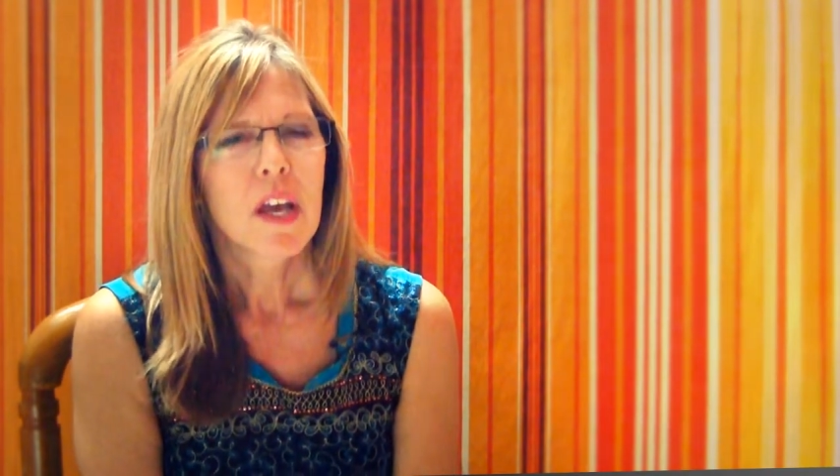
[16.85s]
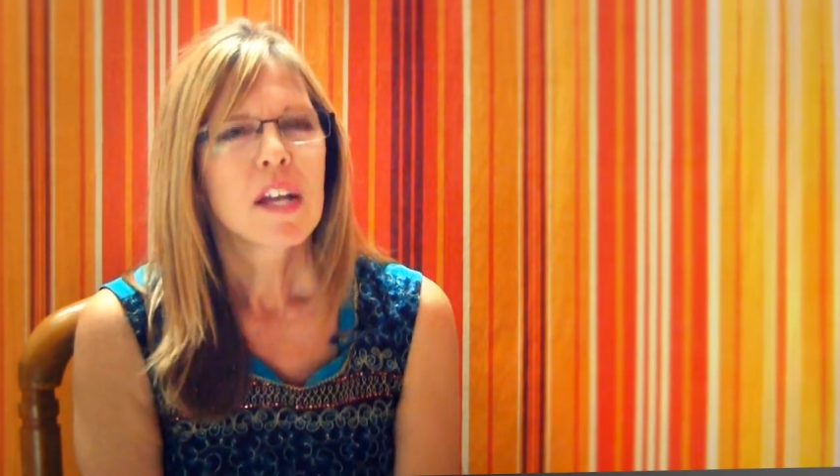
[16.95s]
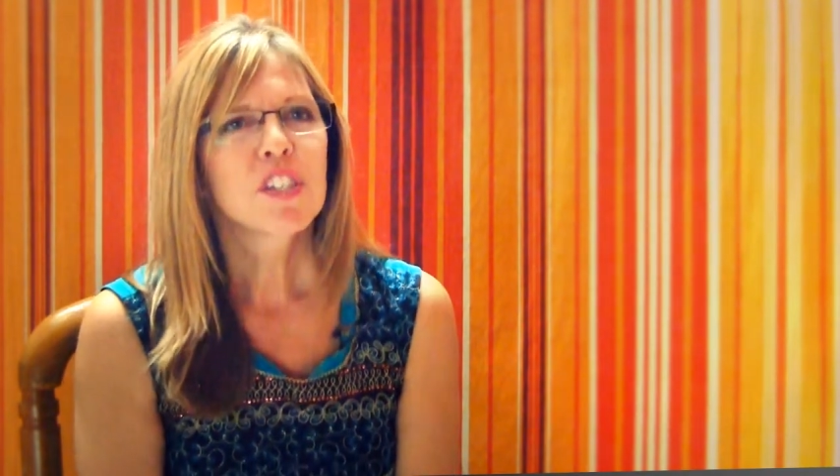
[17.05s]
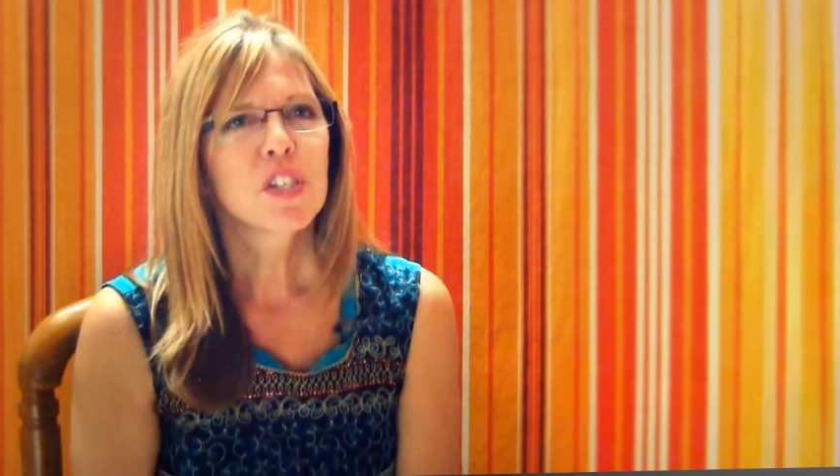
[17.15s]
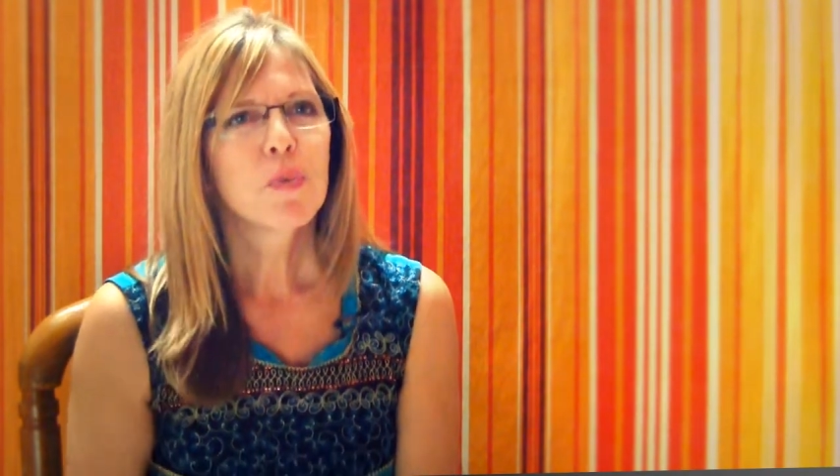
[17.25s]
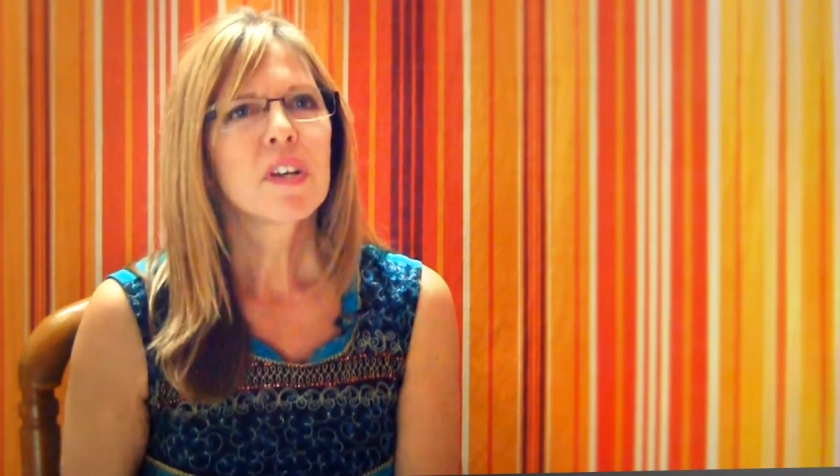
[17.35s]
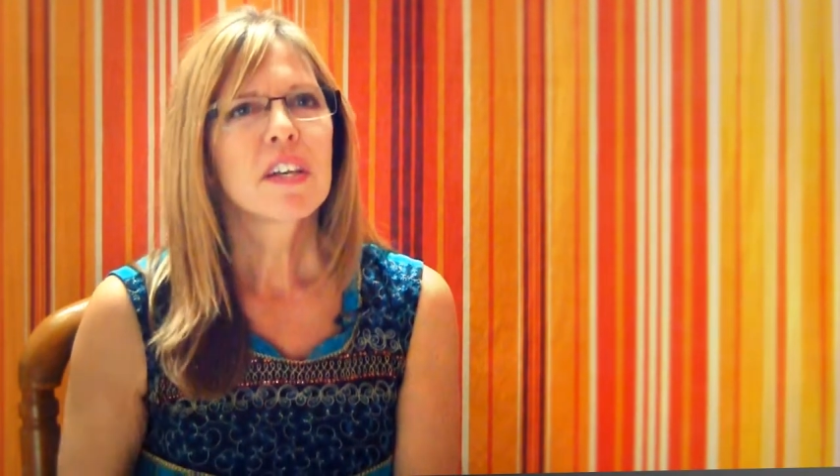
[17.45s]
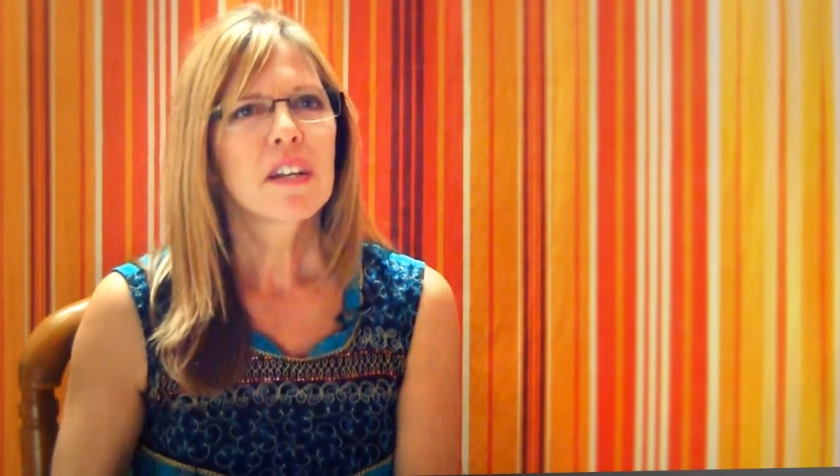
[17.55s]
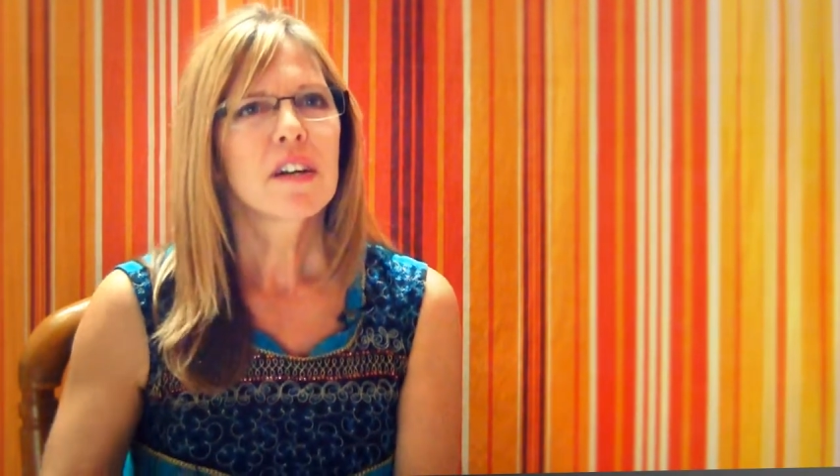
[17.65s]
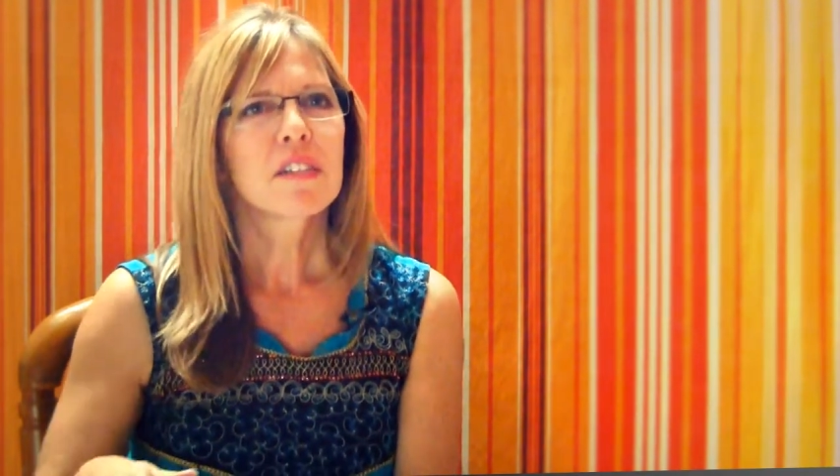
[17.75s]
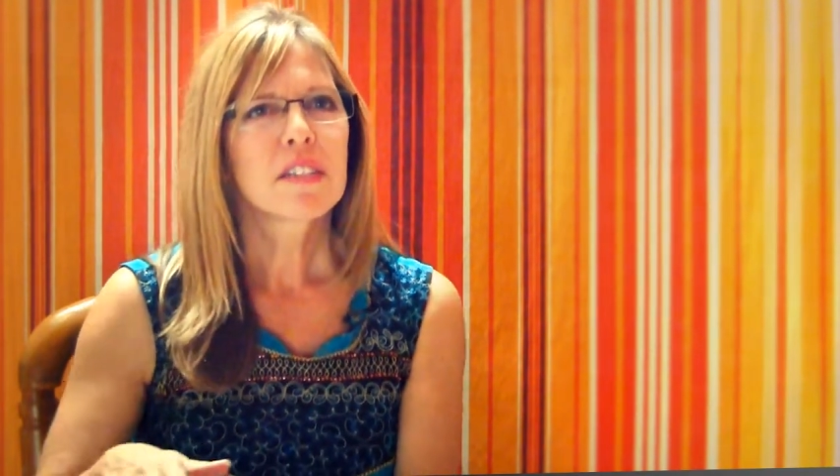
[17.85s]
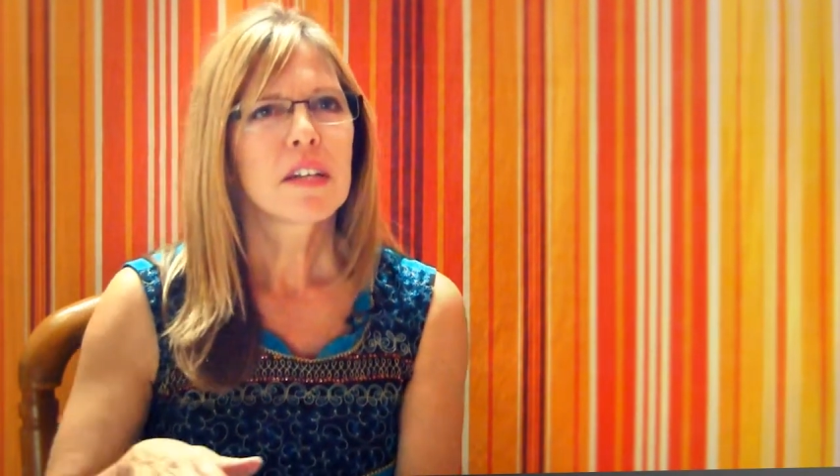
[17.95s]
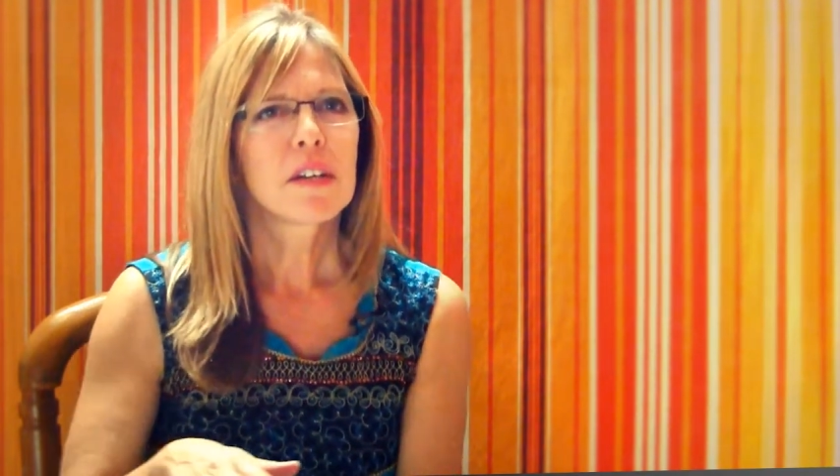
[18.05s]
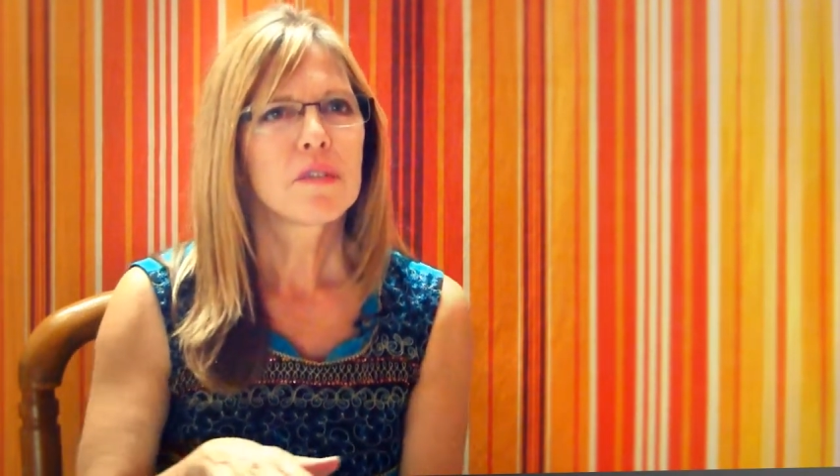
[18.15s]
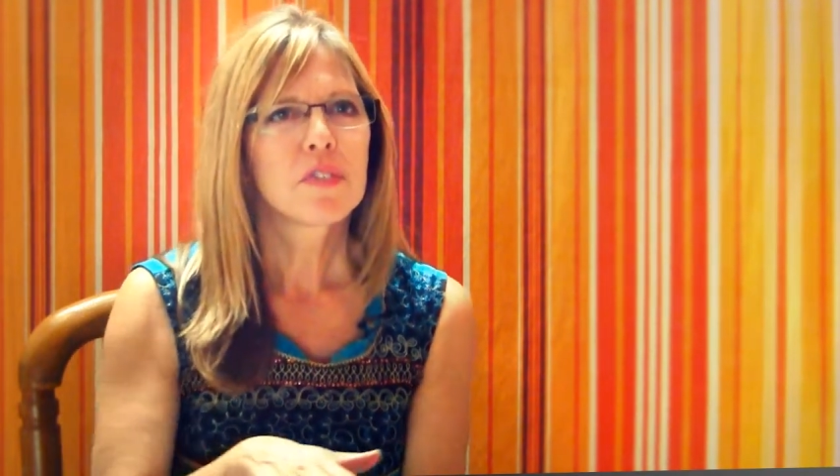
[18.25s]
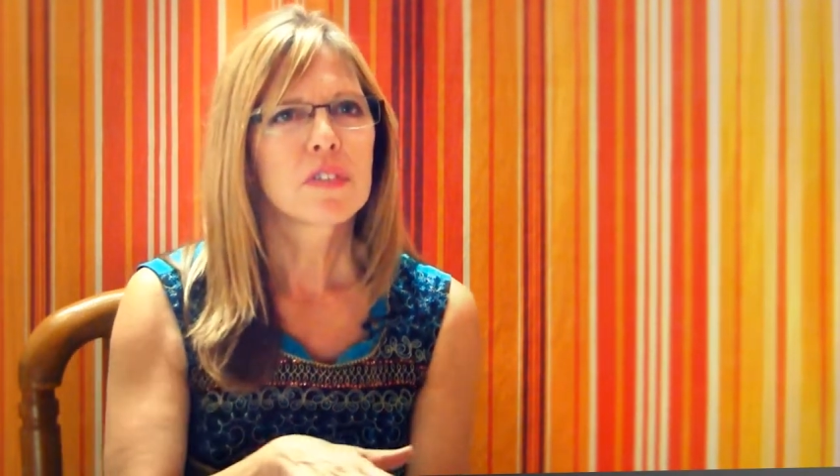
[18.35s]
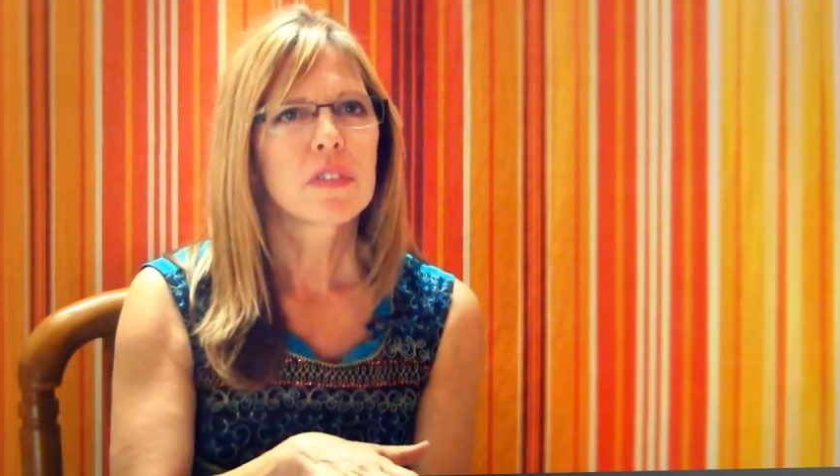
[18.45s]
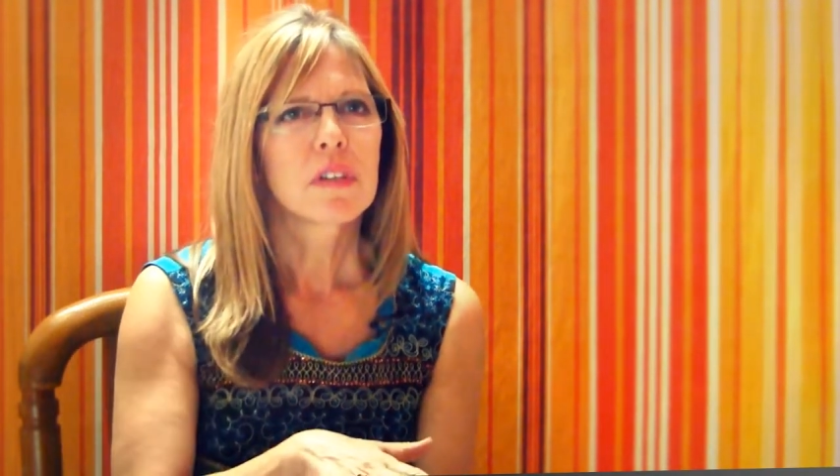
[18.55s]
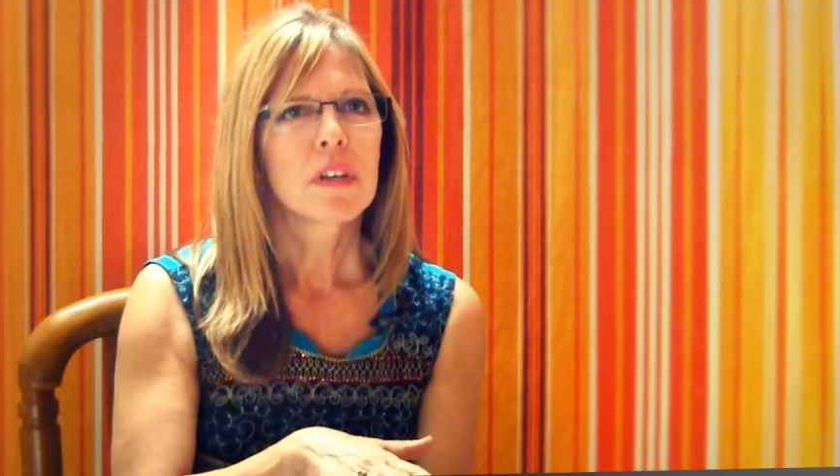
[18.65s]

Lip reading: And so we get ourselves